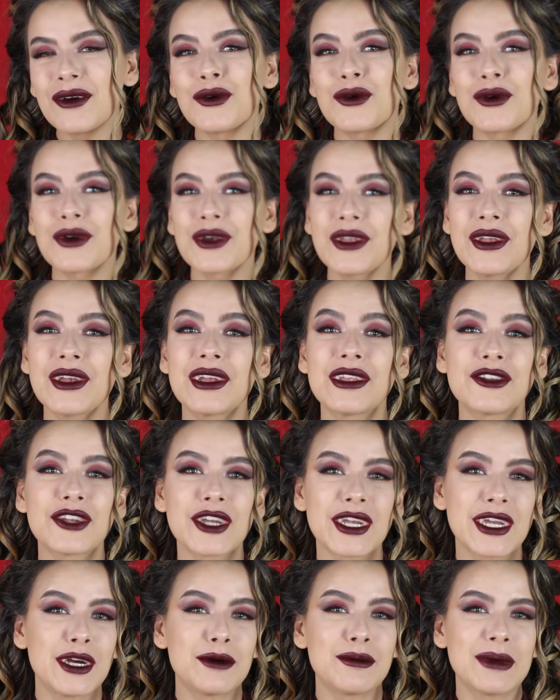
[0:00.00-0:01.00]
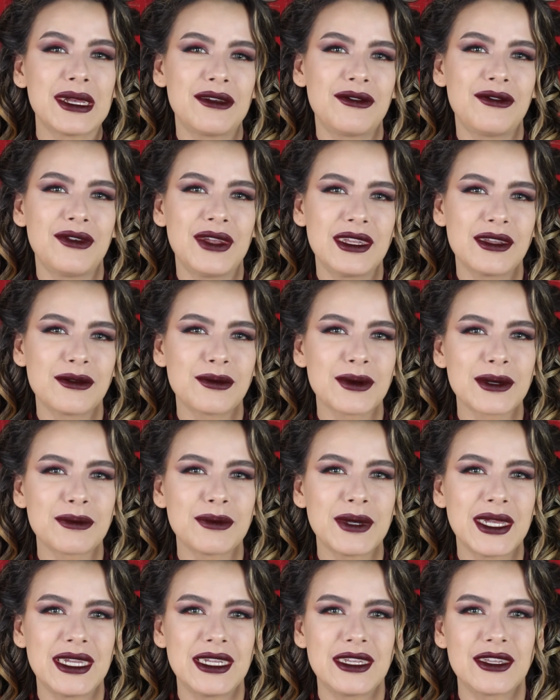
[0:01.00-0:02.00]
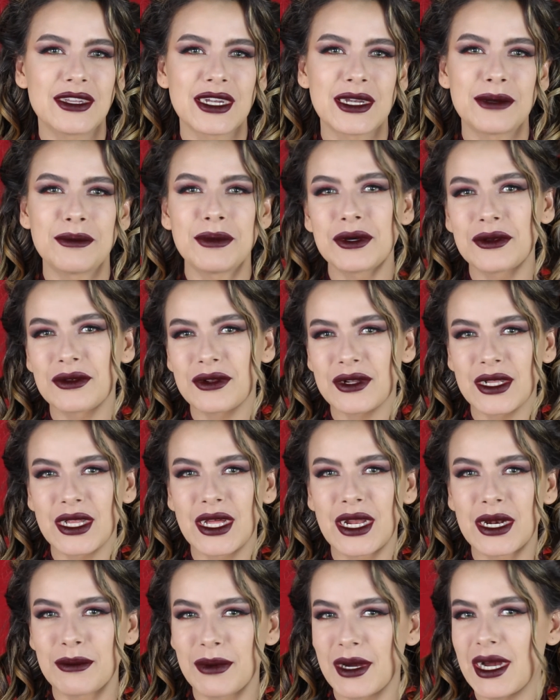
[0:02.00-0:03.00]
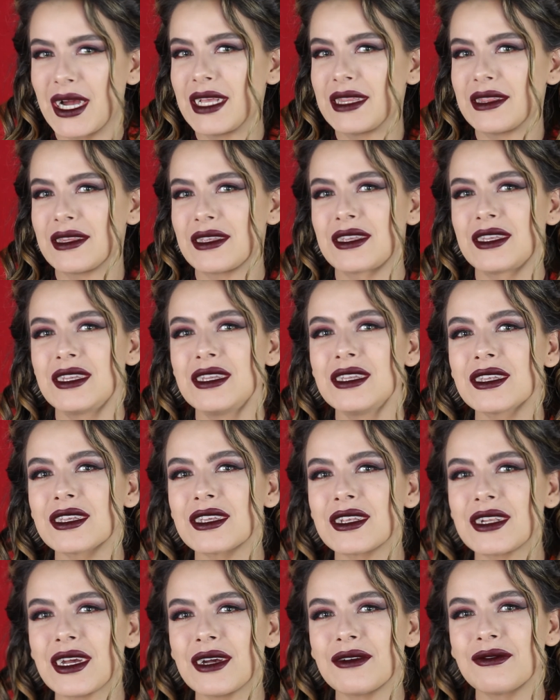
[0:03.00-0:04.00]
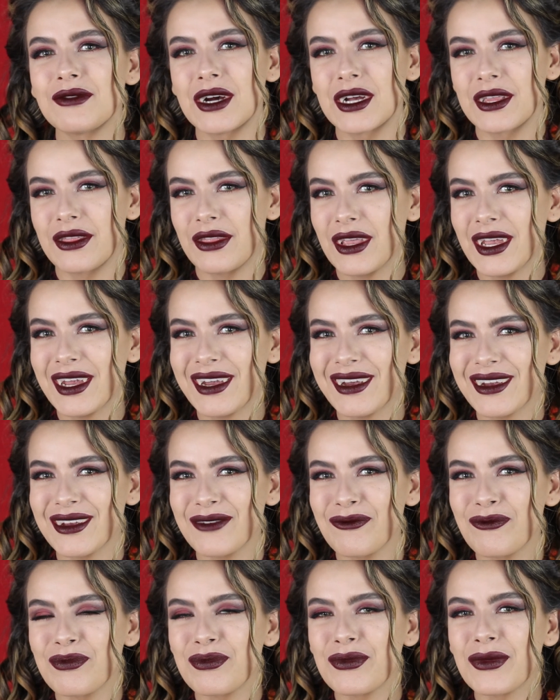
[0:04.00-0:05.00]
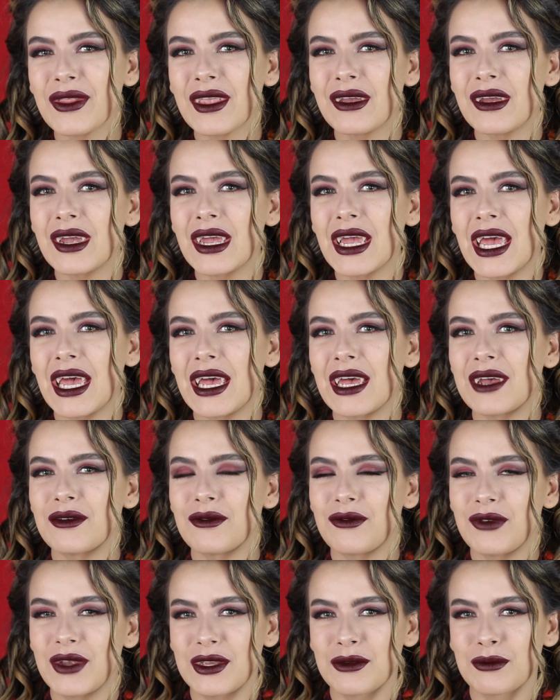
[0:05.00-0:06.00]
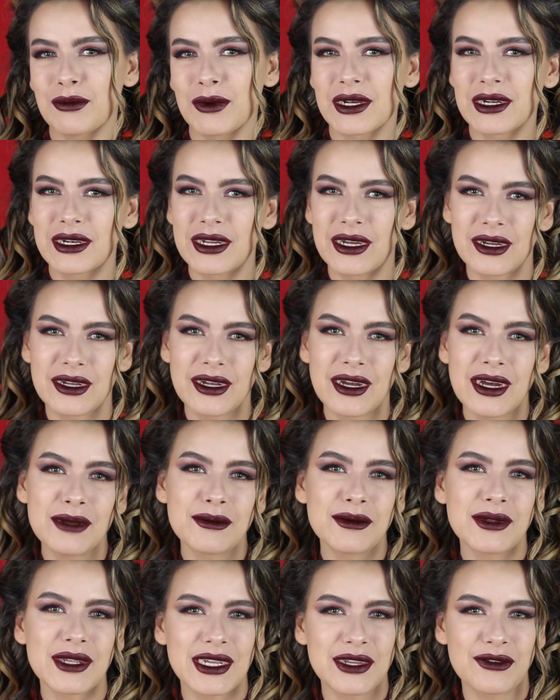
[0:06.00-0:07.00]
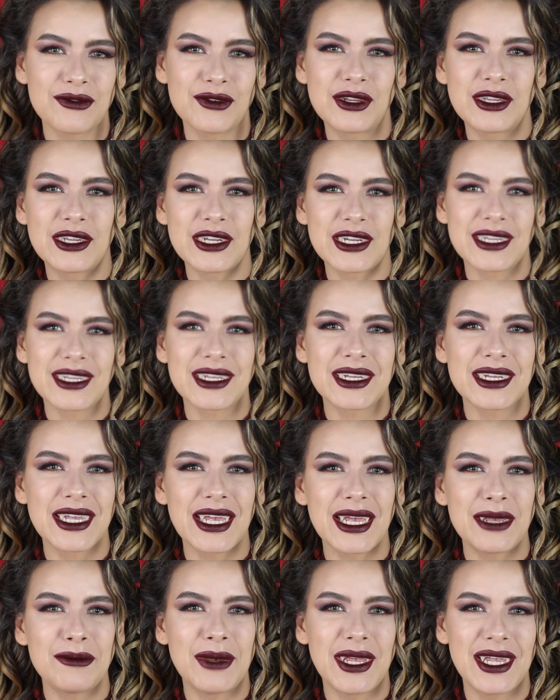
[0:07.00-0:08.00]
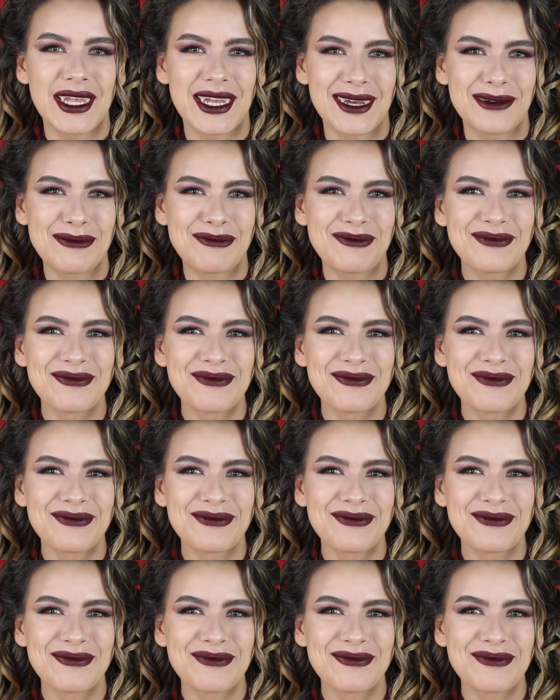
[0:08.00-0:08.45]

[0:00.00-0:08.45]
Or you can check out my Facebook page. I post a lot of behind the scenes stuff on there at facebook.com/FrancescaKMakeup.